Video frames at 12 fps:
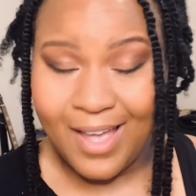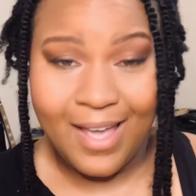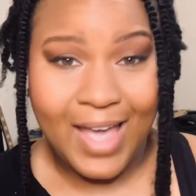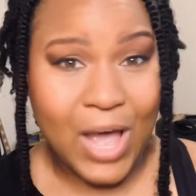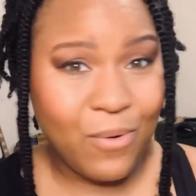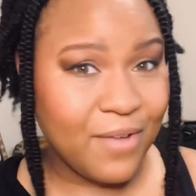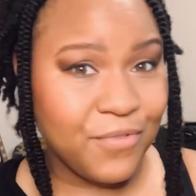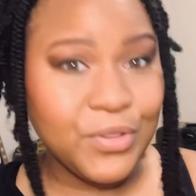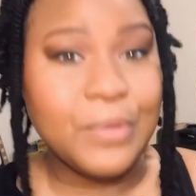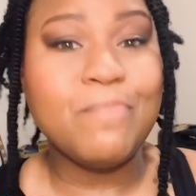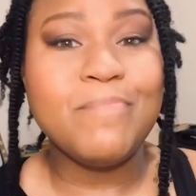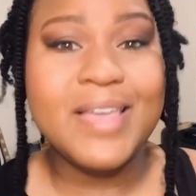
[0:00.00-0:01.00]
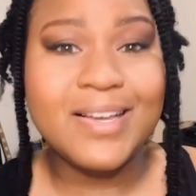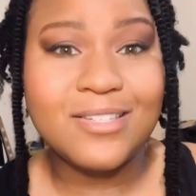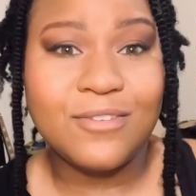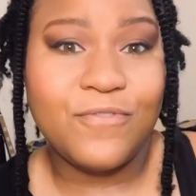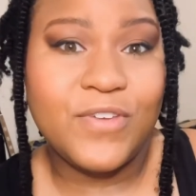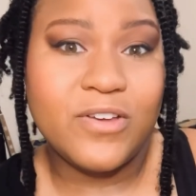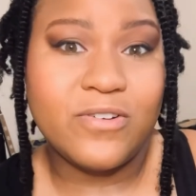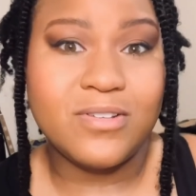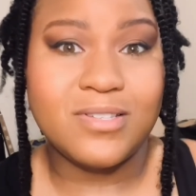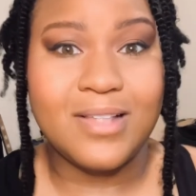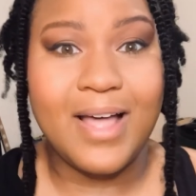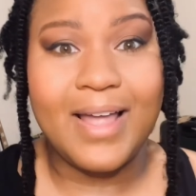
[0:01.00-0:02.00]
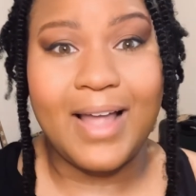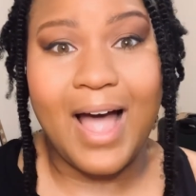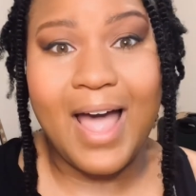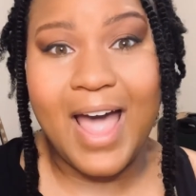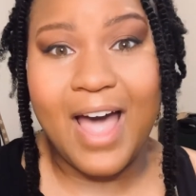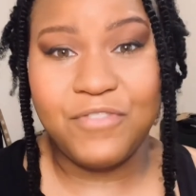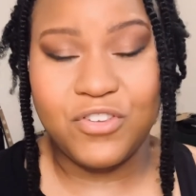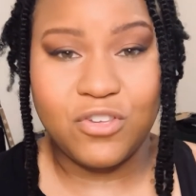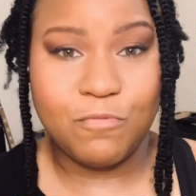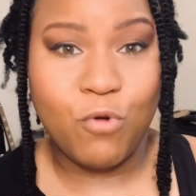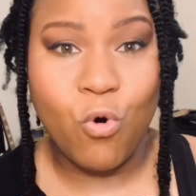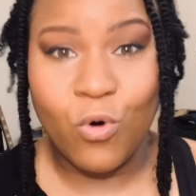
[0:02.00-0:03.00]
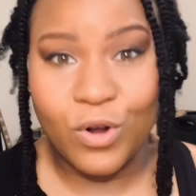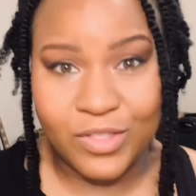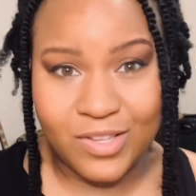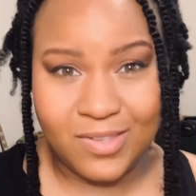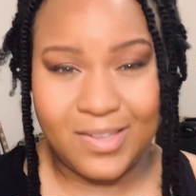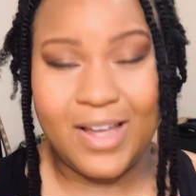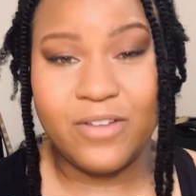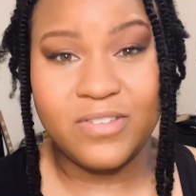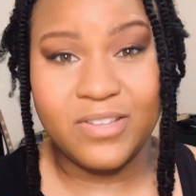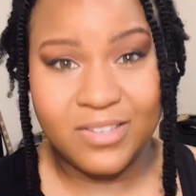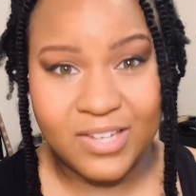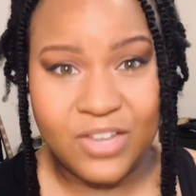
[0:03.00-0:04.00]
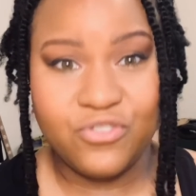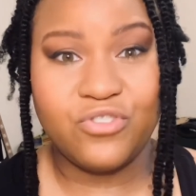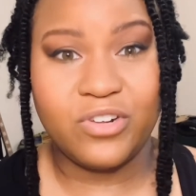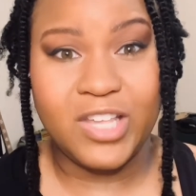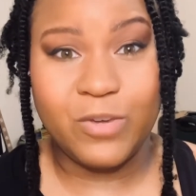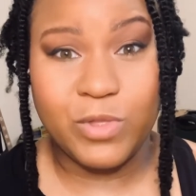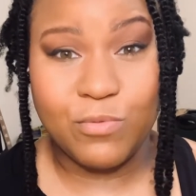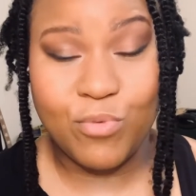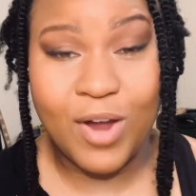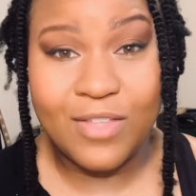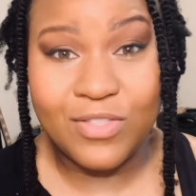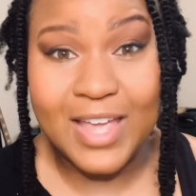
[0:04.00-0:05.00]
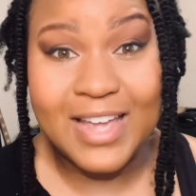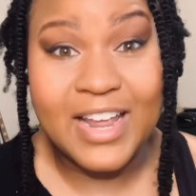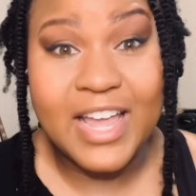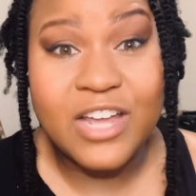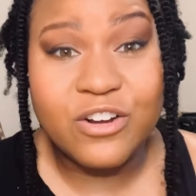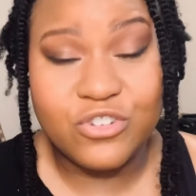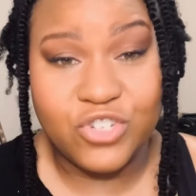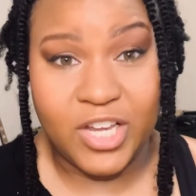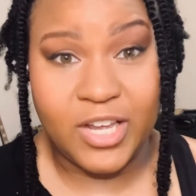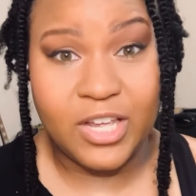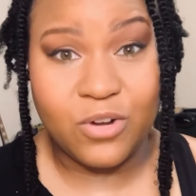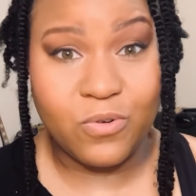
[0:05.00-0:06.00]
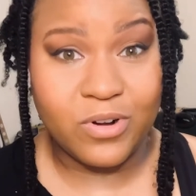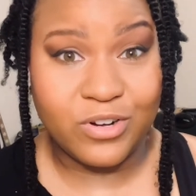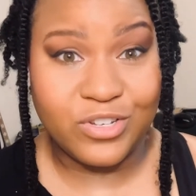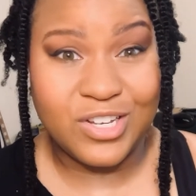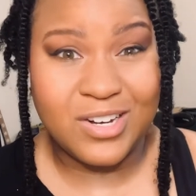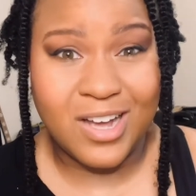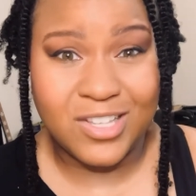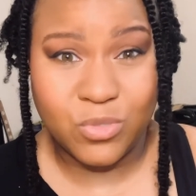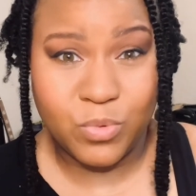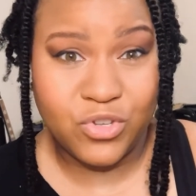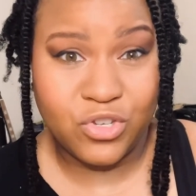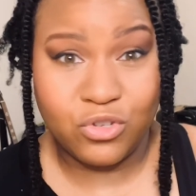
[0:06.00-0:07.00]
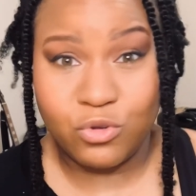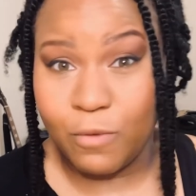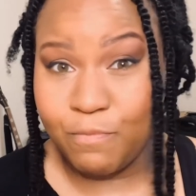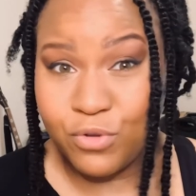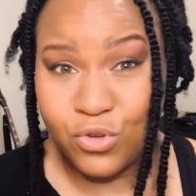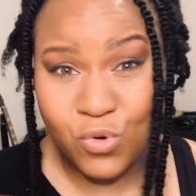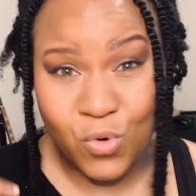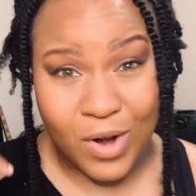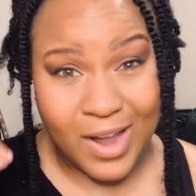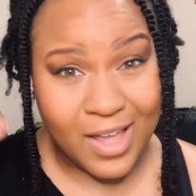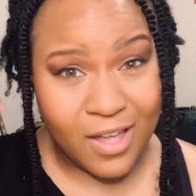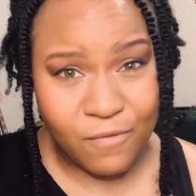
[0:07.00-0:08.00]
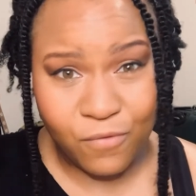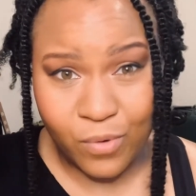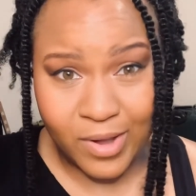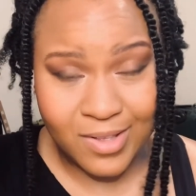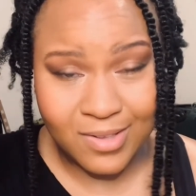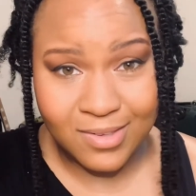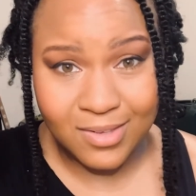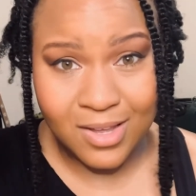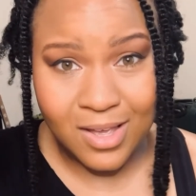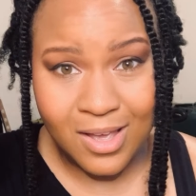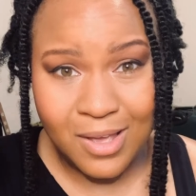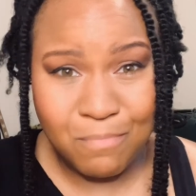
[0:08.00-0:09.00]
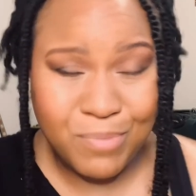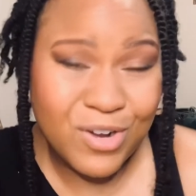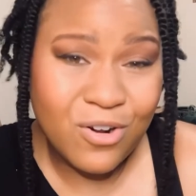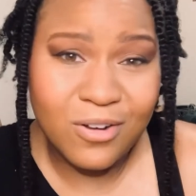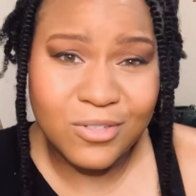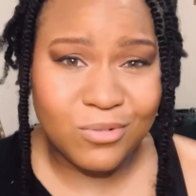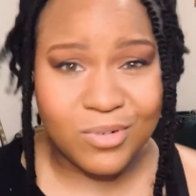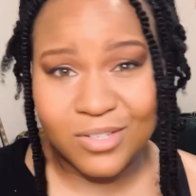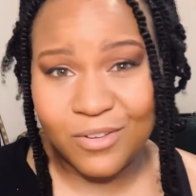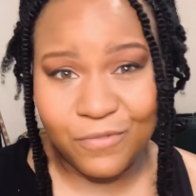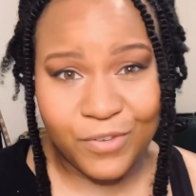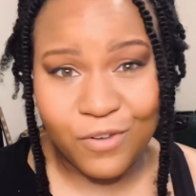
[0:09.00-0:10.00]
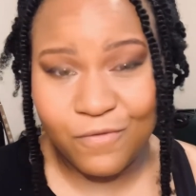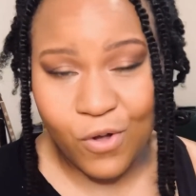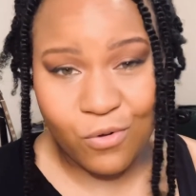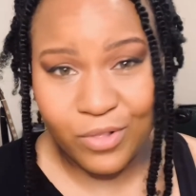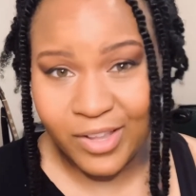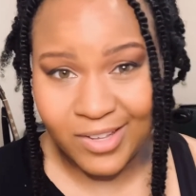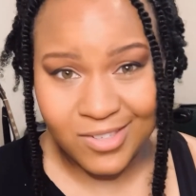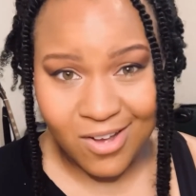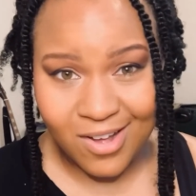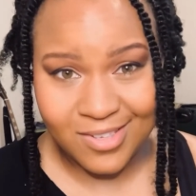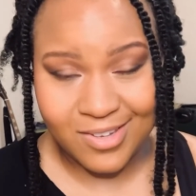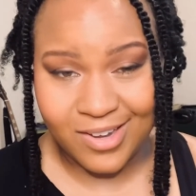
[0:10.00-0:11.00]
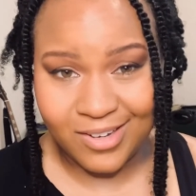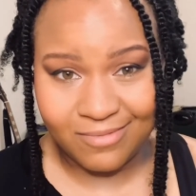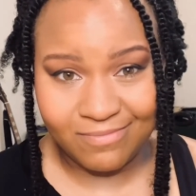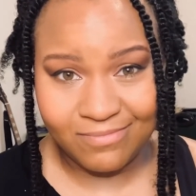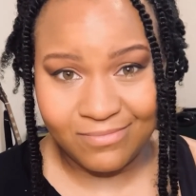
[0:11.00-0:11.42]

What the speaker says: However, the mix feels like I have to support the sound intentionally with breath and energy in order to not switch into a pure head voice, but it also doesn't feel vocally exhausting.